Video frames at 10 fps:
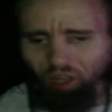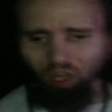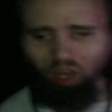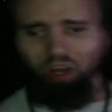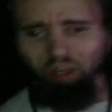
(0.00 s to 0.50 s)

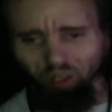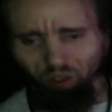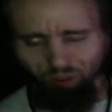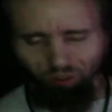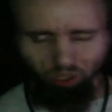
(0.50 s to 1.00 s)
Alright
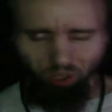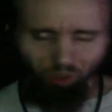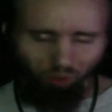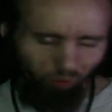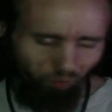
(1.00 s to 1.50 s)
y'all,
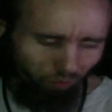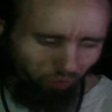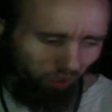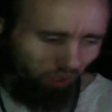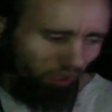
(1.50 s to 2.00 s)
so
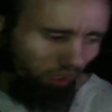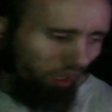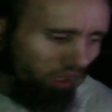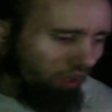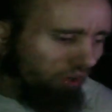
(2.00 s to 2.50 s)

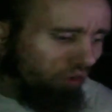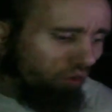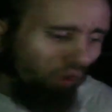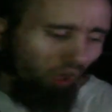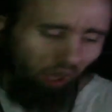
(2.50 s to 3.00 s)

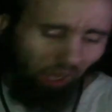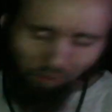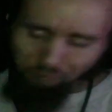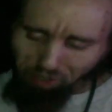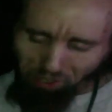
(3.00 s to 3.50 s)

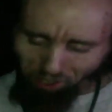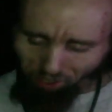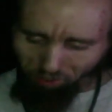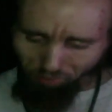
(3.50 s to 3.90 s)
I'm here